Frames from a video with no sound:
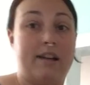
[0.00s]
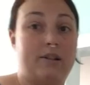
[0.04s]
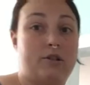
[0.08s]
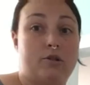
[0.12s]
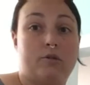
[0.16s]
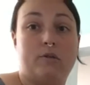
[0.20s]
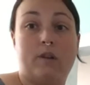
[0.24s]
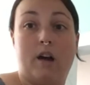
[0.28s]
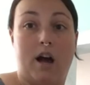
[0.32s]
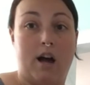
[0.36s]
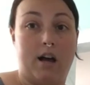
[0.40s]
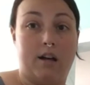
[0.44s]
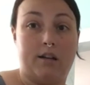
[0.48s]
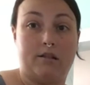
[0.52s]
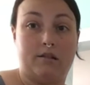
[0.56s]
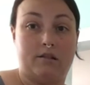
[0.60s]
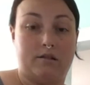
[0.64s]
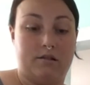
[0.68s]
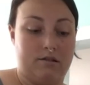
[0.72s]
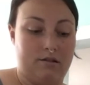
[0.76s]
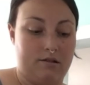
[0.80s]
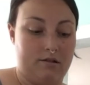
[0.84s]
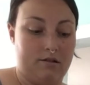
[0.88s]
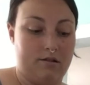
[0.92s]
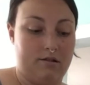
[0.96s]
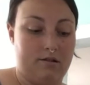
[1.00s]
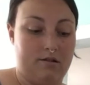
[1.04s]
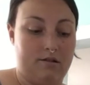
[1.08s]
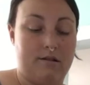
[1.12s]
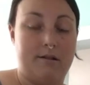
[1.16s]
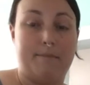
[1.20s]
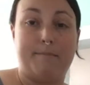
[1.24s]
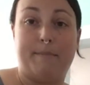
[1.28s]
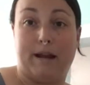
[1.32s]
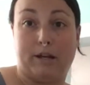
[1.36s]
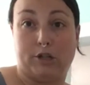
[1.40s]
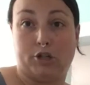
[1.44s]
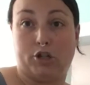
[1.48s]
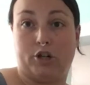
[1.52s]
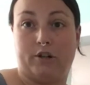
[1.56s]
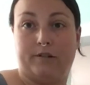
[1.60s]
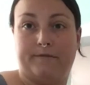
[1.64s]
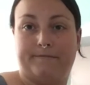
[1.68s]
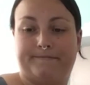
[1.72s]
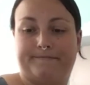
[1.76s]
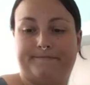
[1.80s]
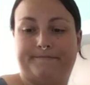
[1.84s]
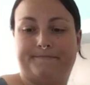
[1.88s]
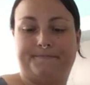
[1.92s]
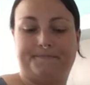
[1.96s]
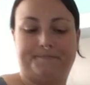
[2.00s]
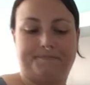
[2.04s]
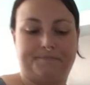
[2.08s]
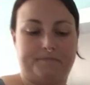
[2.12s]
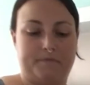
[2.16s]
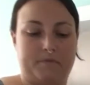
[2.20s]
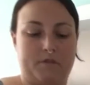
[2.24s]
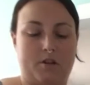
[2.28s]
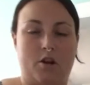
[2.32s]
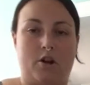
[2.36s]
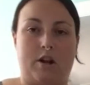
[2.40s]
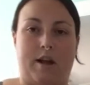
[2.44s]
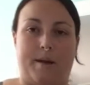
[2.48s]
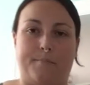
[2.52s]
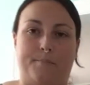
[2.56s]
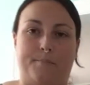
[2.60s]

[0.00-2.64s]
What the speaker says: do not measure. Okay,